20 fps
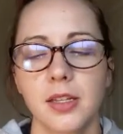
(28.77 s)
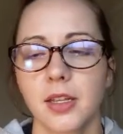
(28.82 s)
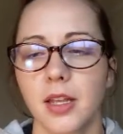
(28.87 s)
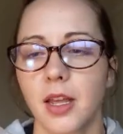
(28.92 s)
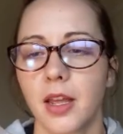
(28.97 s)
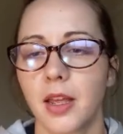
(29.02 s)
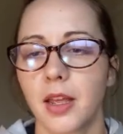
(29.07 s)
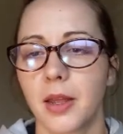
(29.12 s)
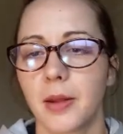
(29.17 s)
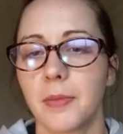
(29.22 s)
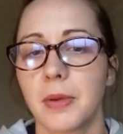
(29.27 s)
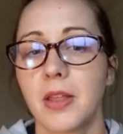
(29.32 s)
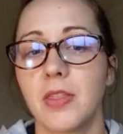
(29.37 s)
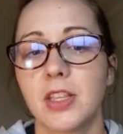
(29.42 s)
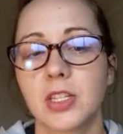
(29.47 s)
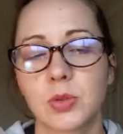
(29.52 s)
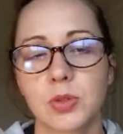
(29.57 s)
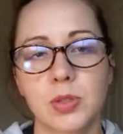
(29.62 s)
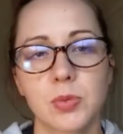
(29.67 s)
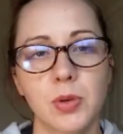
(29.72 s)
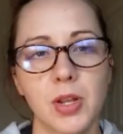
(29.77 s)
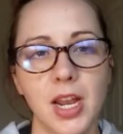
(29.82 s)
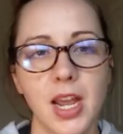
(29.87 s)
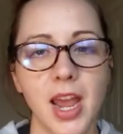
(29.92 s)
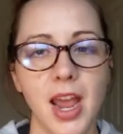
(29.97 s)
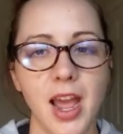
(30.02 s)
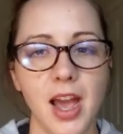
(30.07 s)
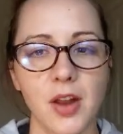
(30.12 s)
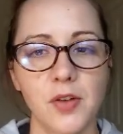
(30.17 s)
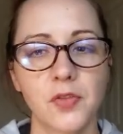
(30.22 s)
And this was what I
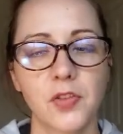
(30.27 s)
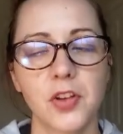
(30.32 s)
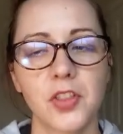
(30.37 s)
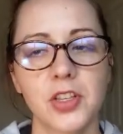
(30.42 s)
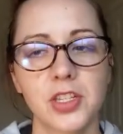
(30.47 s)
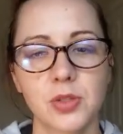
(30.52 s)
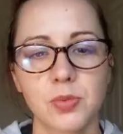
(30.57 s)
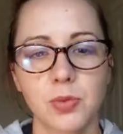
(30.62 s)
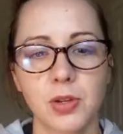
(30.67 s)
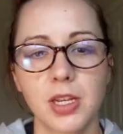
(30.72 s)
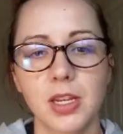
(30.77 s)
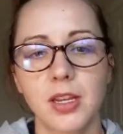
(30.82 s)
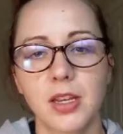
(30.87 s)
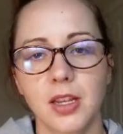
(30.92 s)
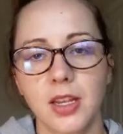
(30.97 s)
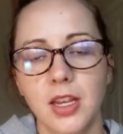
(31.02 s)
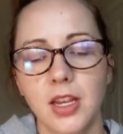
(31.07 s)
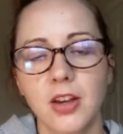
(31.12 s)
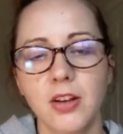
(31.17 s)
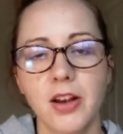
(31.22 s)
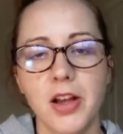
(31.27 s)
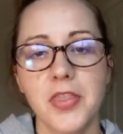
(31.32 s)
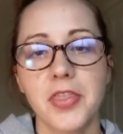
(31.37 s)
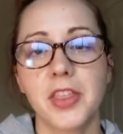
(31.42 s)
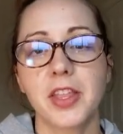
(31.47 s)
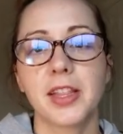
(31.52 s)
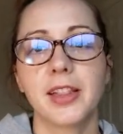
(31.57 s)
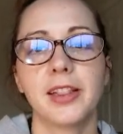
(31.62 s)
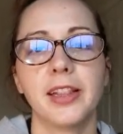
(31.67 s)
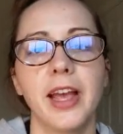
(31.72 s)
had for this week. Here on
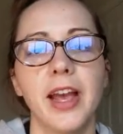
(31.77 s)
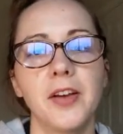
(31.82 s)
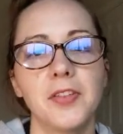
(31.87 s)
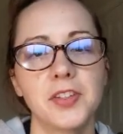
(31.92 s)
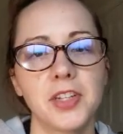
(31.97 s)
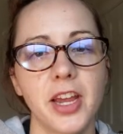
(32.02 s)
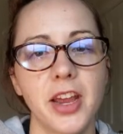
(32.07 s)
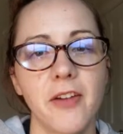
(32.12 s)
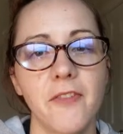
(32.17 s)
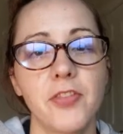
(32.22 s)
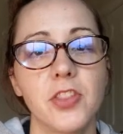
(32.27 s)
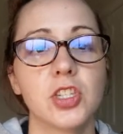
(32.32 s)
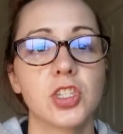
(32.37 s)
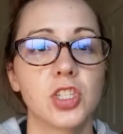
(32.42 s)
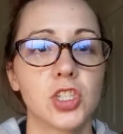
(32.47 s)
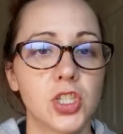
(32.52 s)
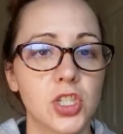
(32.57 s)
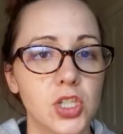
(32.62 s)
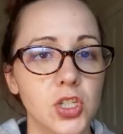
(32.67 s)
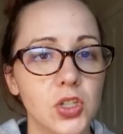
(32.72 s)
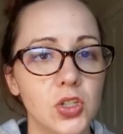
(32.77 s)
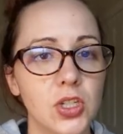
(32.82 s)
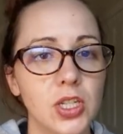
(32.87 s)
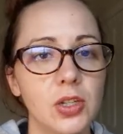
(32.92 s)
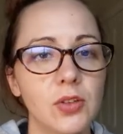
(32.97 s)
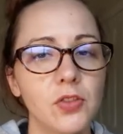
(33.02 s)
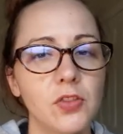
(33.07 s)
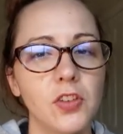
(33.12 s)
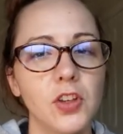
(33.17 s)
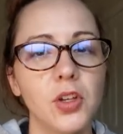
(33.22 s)
the left, I have the
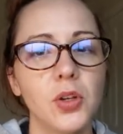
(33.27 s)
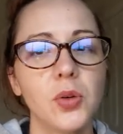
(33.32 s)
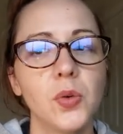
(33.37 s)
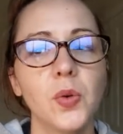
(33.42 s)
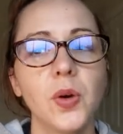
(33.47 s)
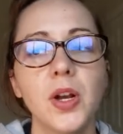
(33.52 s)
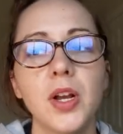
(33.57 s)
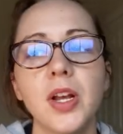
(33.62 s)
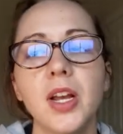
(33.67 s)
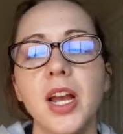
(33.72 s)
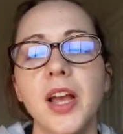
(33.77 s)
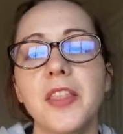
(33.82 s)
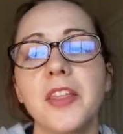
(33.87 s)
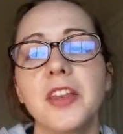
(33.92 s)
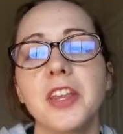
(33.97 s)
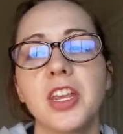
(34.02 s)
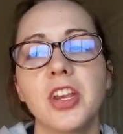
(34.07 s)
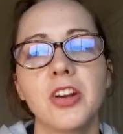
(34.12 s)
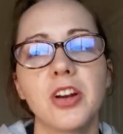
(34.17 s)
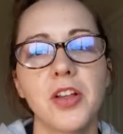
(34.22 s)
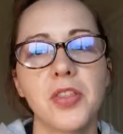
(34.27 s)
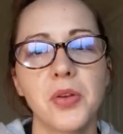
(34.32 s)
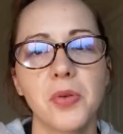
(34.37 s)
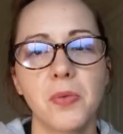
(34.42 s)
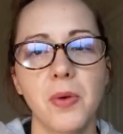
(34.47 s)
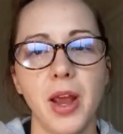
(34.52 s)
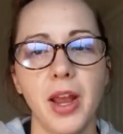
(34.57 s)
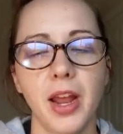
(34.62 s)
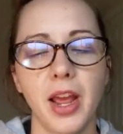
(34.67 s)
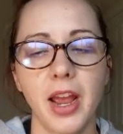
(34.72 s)
student view. And then here on the
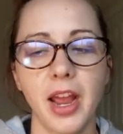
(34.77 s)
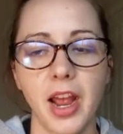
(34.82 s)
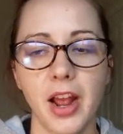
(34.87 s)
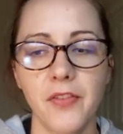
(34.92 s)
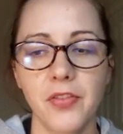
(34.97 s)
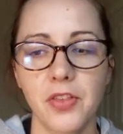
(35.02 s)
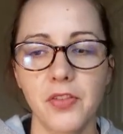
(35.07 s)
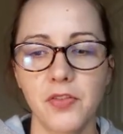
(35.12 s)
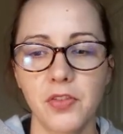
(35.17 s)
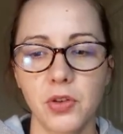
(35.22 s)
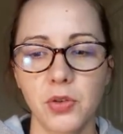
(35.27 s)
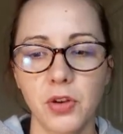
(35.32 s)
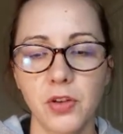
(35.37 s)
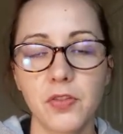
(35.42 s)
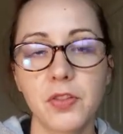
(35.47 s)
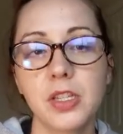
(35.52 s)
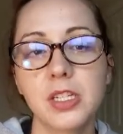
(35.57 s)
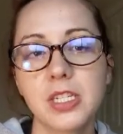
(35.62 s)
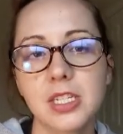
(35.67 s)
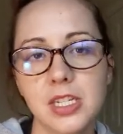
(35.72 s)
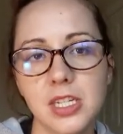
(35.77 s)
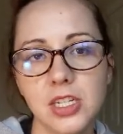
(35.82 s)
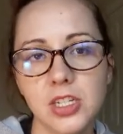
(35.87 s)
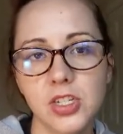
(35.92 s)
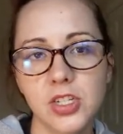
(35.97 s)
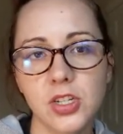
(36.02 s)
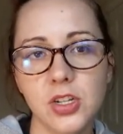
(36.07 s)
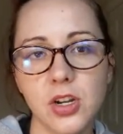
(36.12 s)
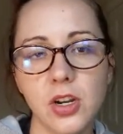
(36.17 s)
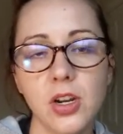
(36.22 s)
right, I have the view of the
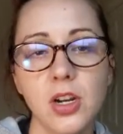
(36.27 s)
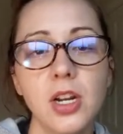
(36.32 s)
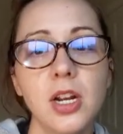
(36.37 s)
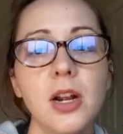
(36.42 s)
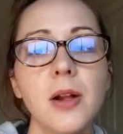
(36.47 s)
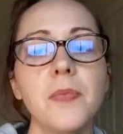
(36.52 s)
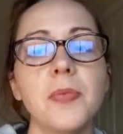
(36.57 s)
teacher.